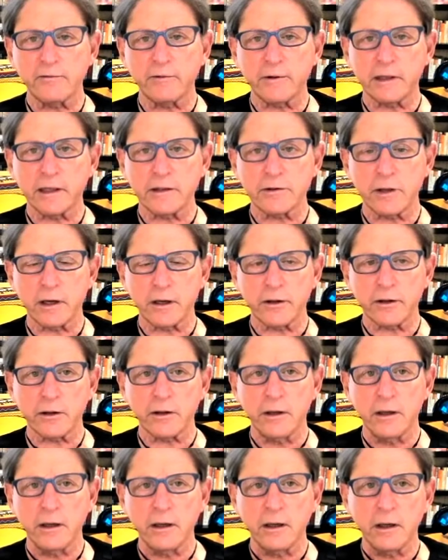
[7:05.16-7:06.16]
with each other.
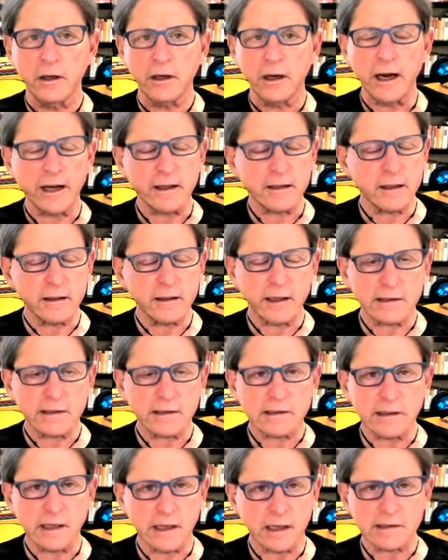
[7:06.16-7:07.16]
I think
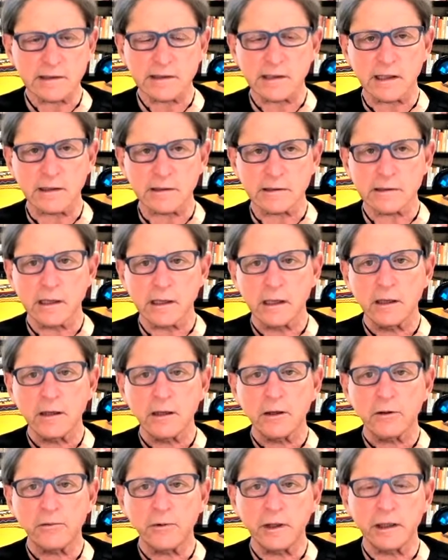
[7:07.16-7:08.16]
that's nonsense.
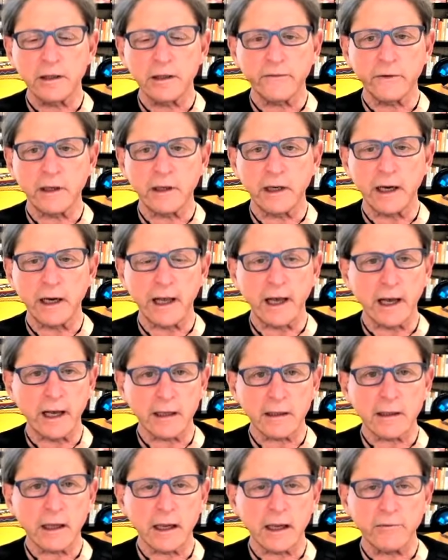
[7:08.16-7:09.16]
We live in an
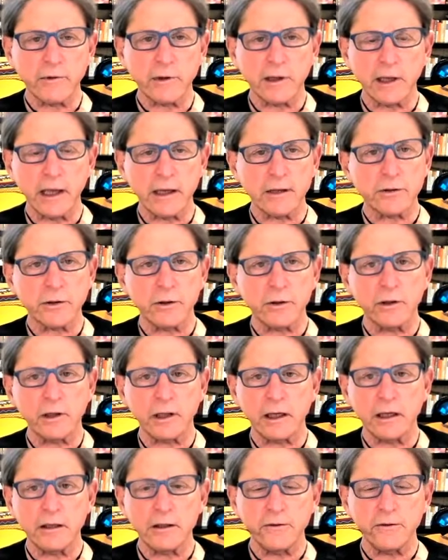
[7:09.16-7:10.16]
anti-relational,
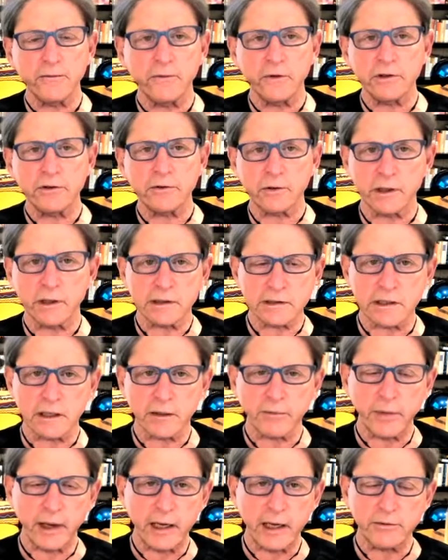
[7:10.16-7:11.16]

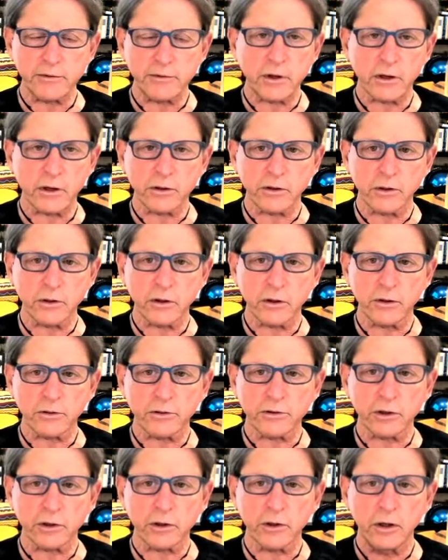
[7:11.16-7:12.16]
individualistic, patriarchal
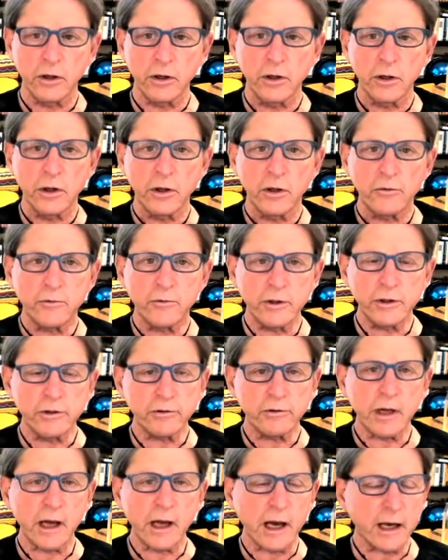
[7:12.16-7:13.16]
culture. We do
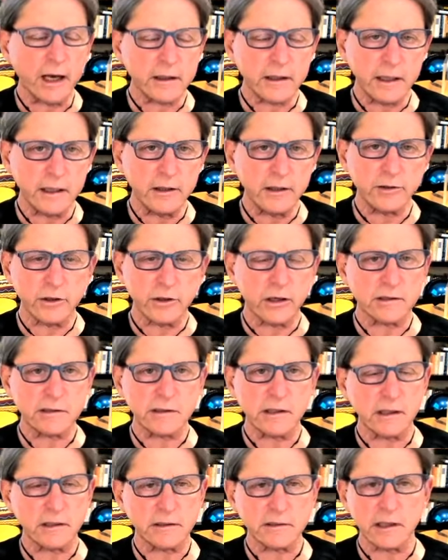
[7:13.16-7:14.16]
not teach our
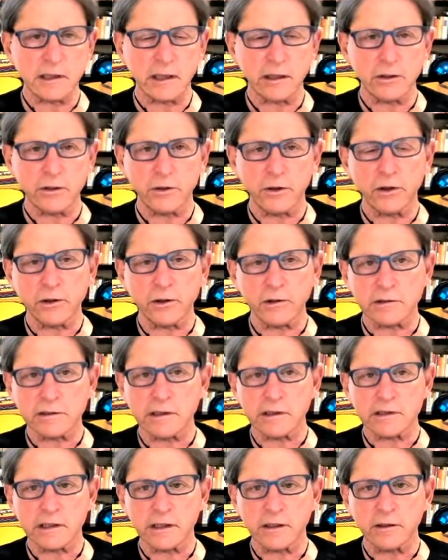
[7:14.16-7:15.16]
sons and daughters
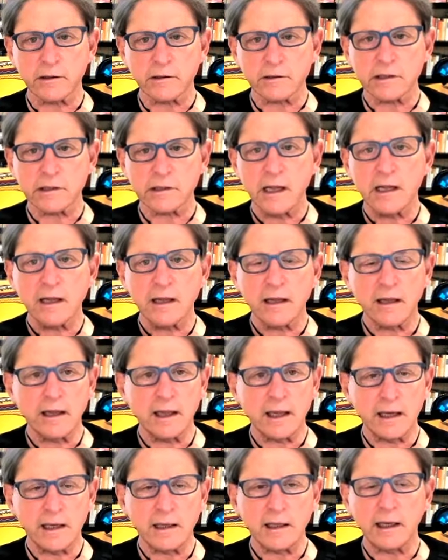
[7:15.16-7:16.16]
the skills
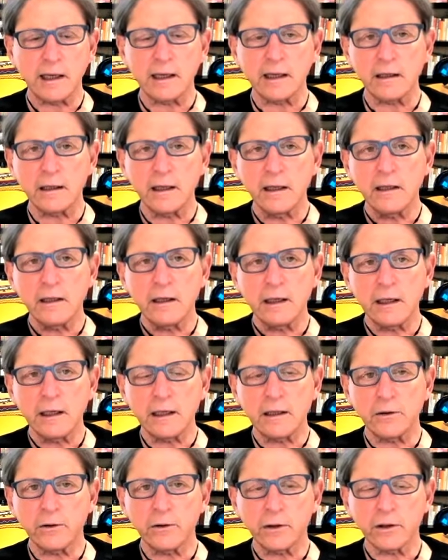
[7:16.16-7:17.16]
they need in
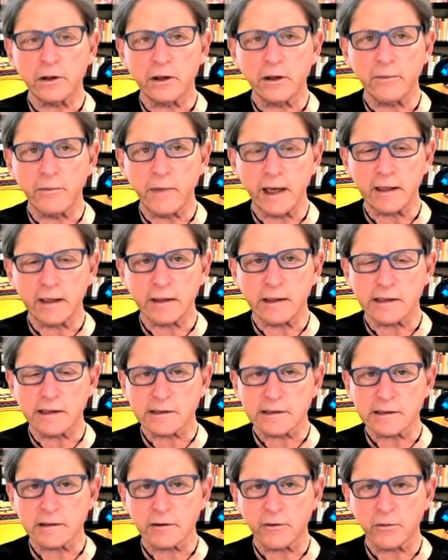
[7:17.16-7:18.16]
order to make
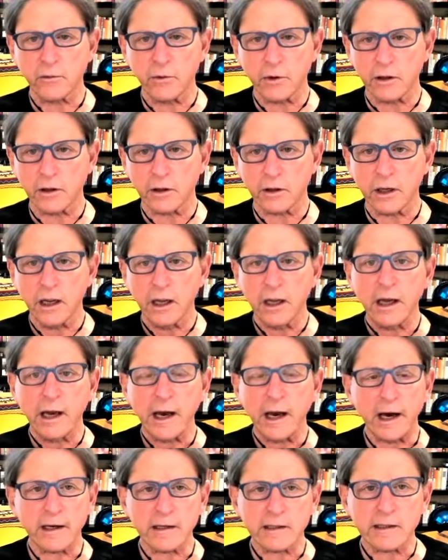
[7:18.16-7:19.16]
this work.
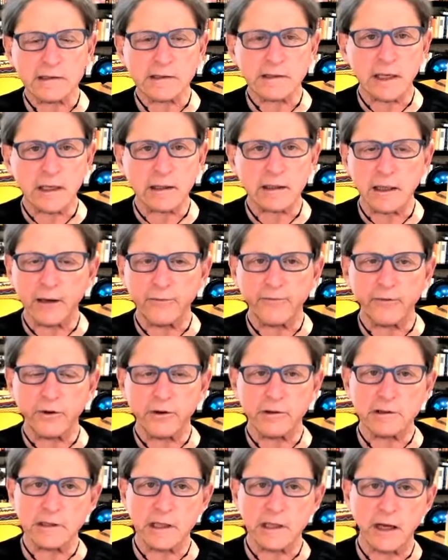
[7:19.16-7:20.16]
How to stand up for
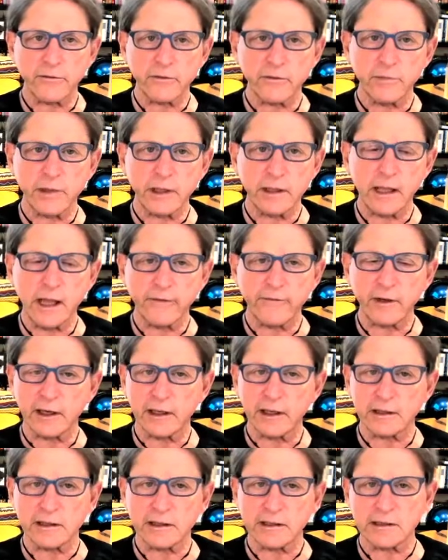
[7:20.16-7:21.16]
yourself and be loving
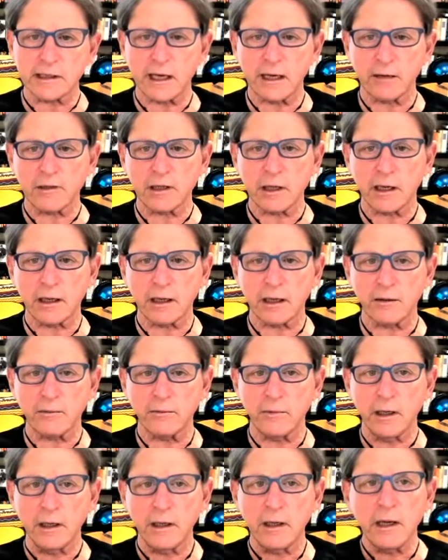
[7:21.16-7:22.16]
at the same time.
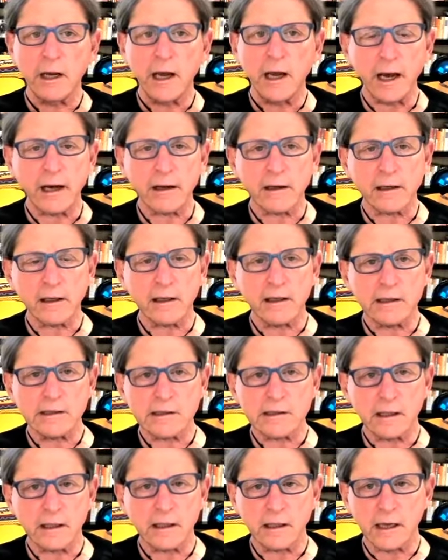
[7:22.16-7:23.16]
How to
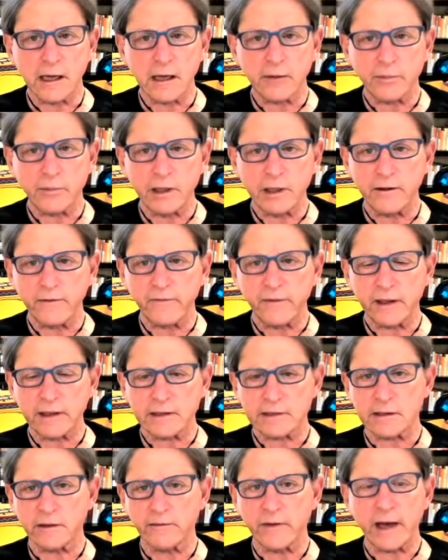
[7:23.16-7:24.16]
listen and not be
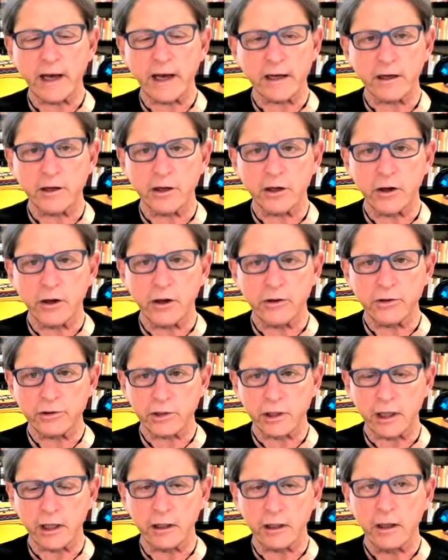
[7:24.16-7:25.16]
defensive. How to
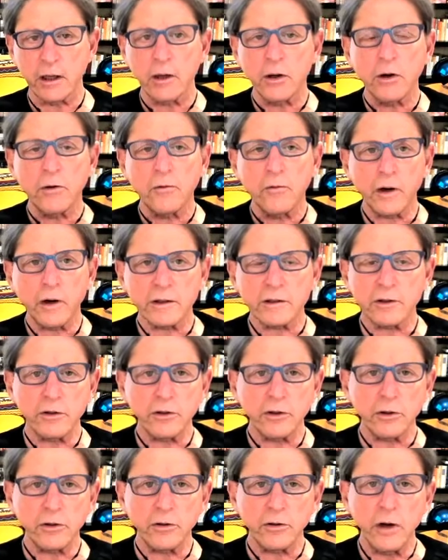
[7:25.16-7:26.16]
negotiate. What to
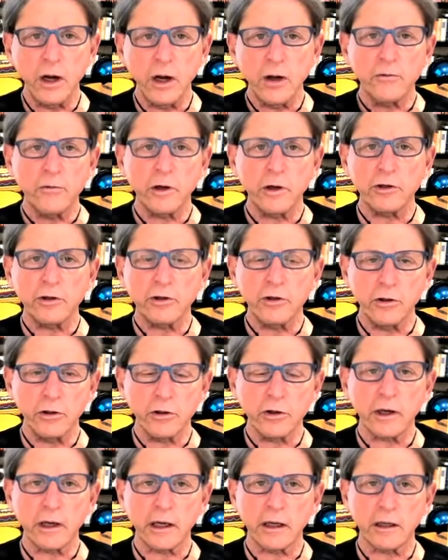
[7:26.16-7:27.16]
do when
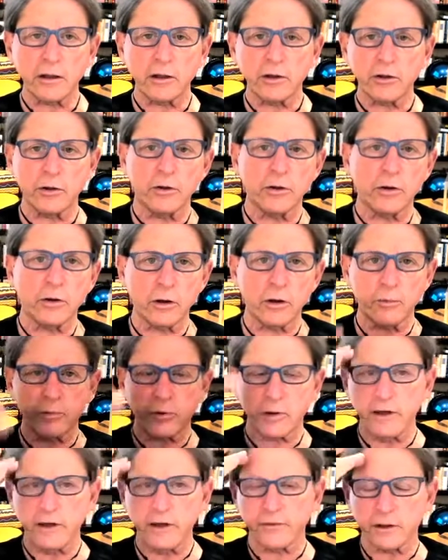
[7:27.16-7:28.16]
you're in your
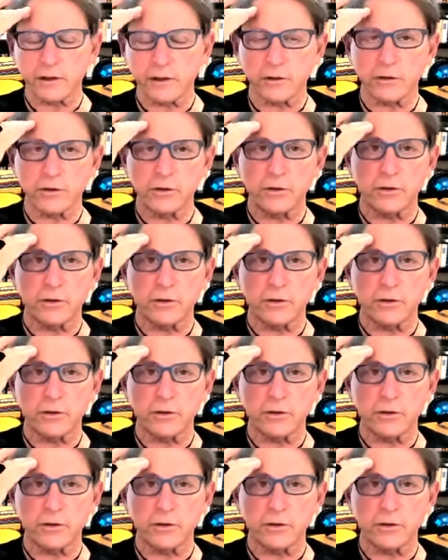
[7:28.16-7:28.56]
prefrontal